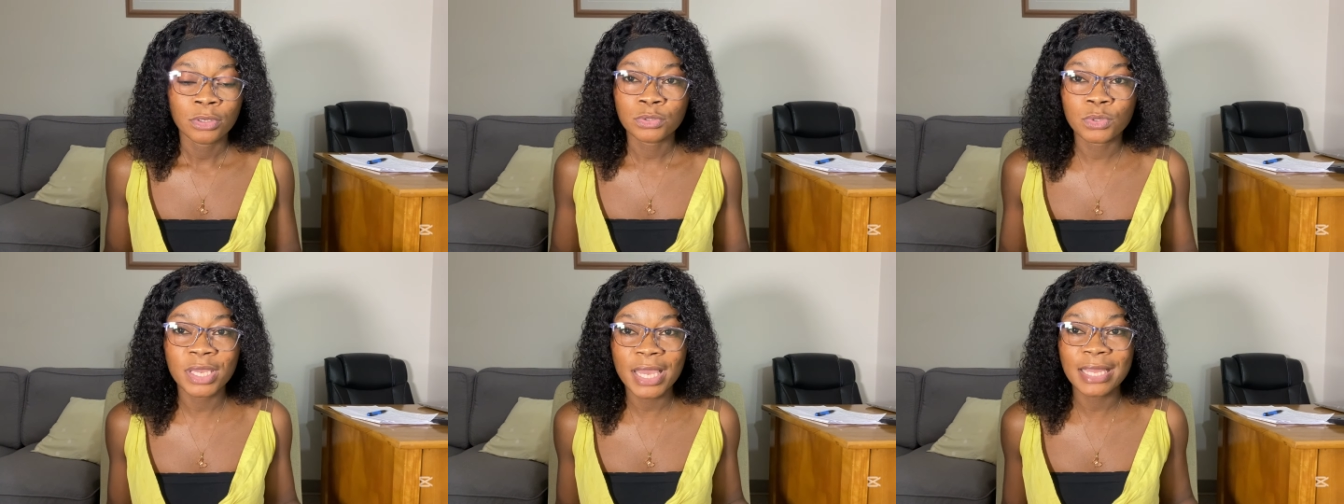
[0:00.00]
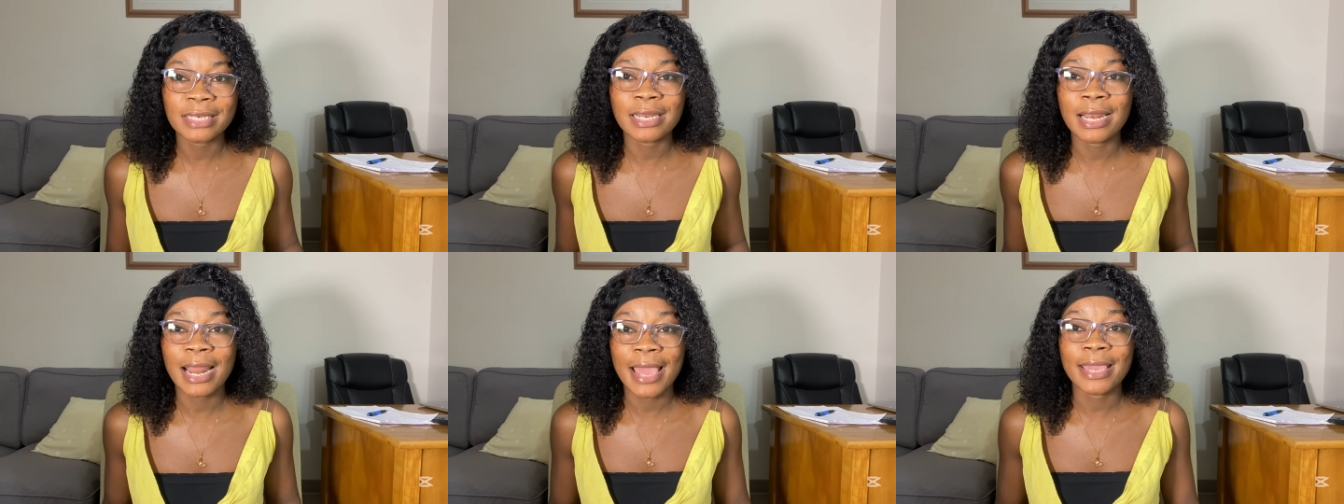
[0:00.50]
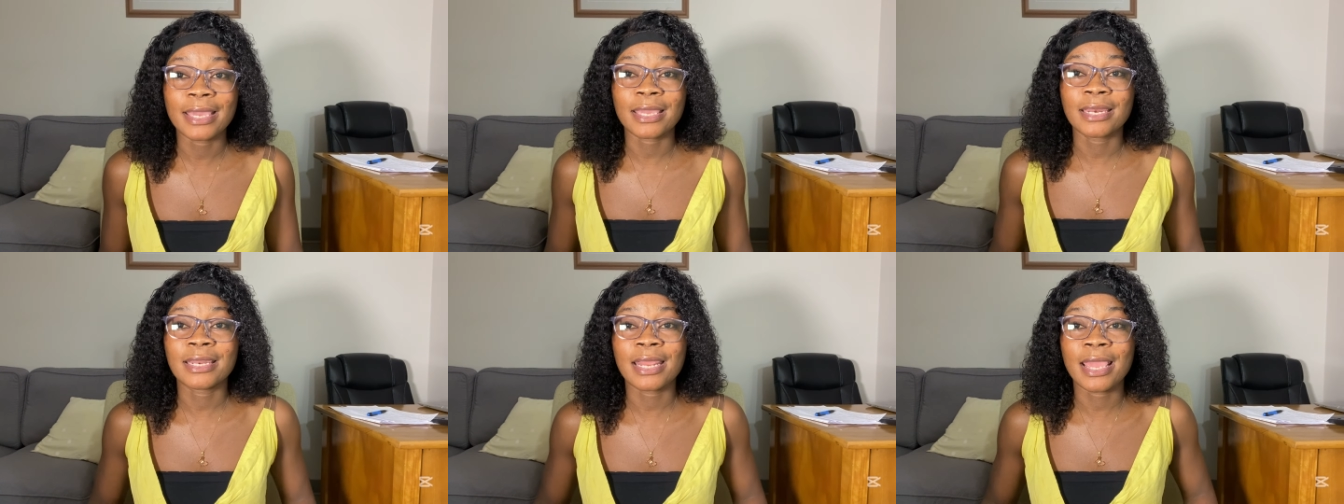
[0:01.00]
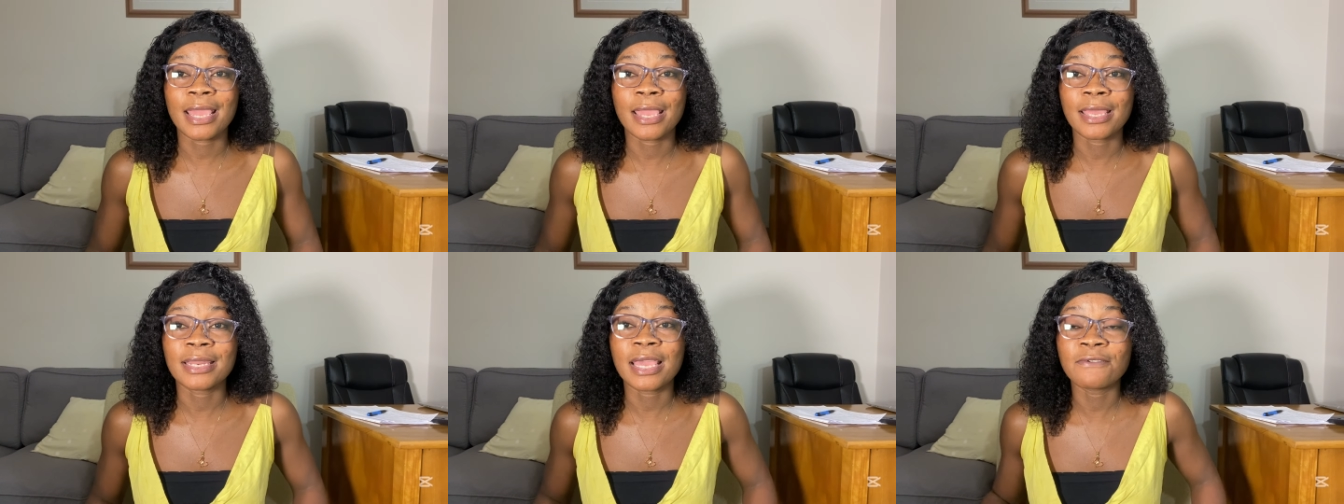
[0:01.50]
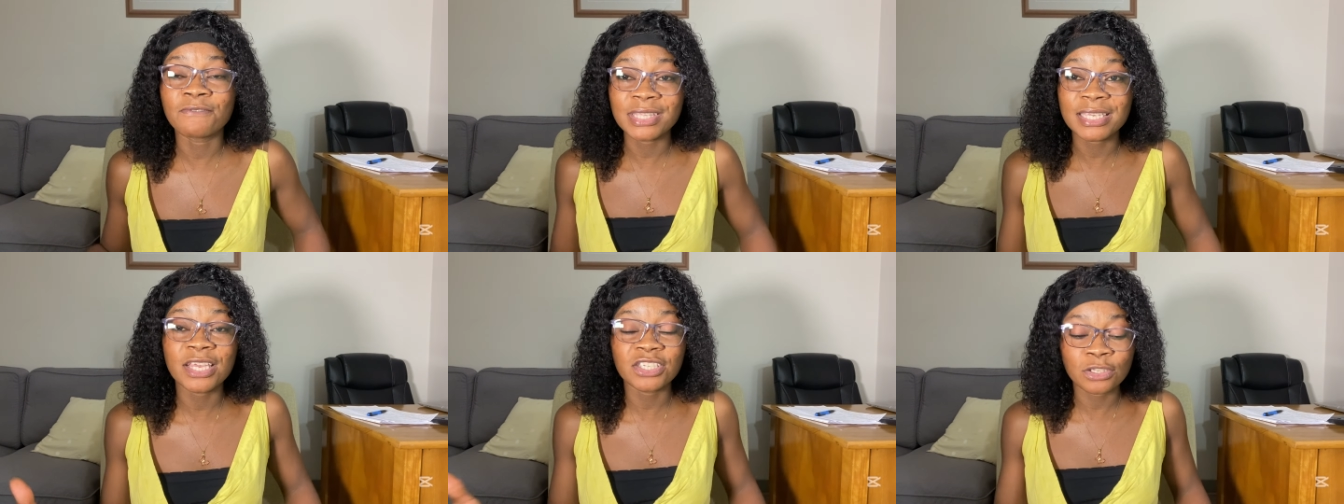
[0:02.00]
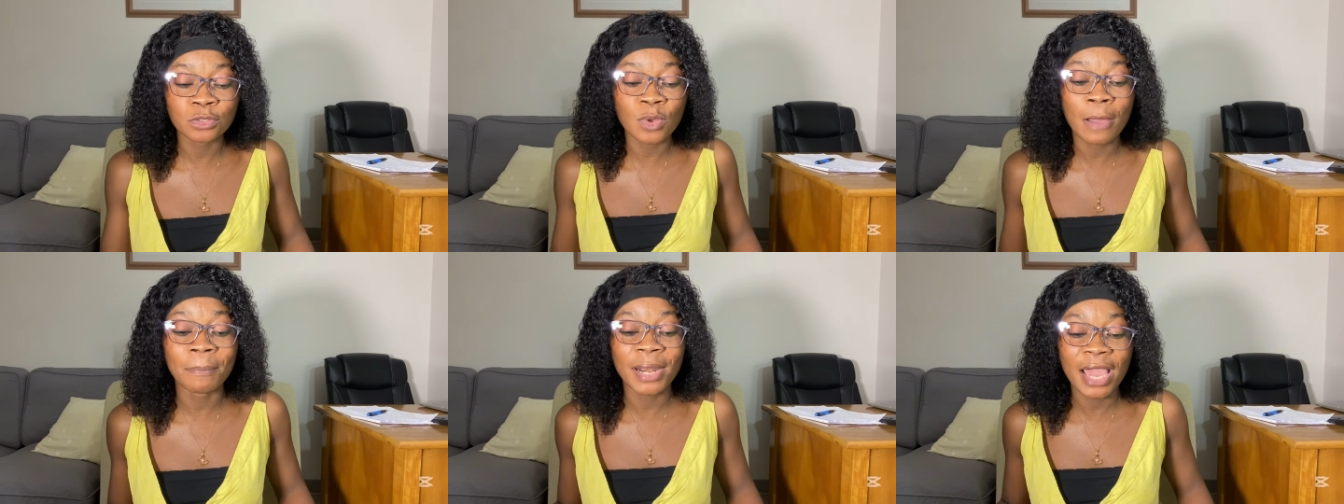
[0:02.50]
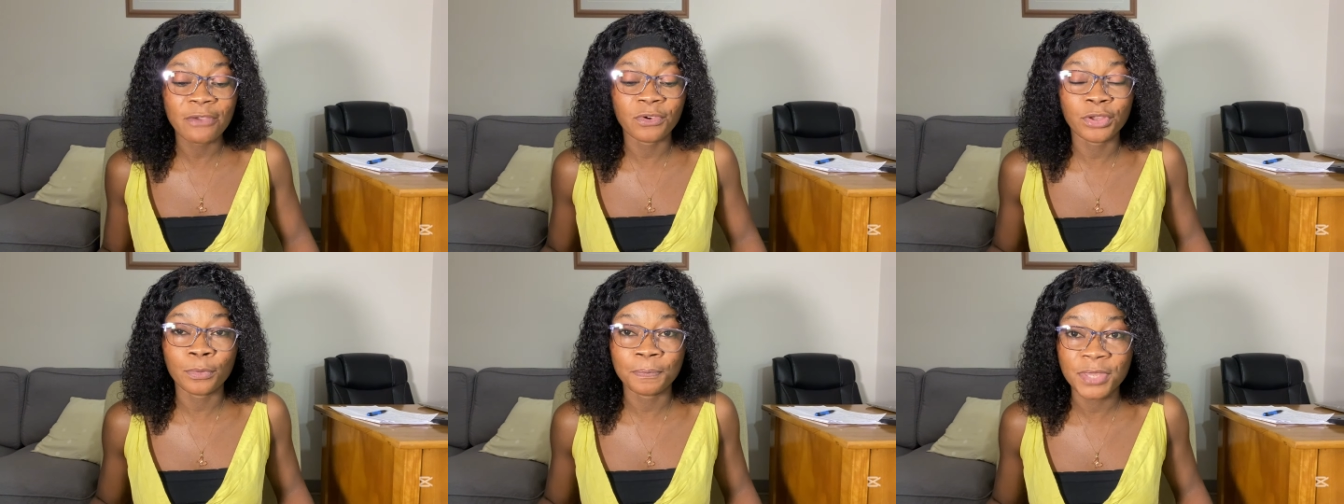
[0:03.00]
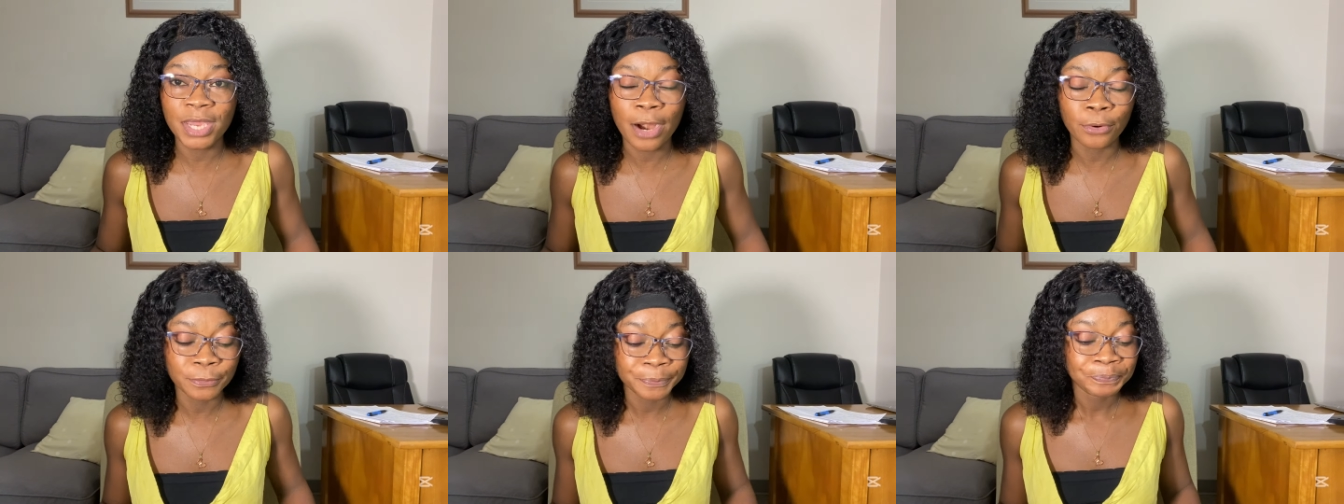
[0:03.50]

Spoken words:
to get like the invitation to apply for your PR.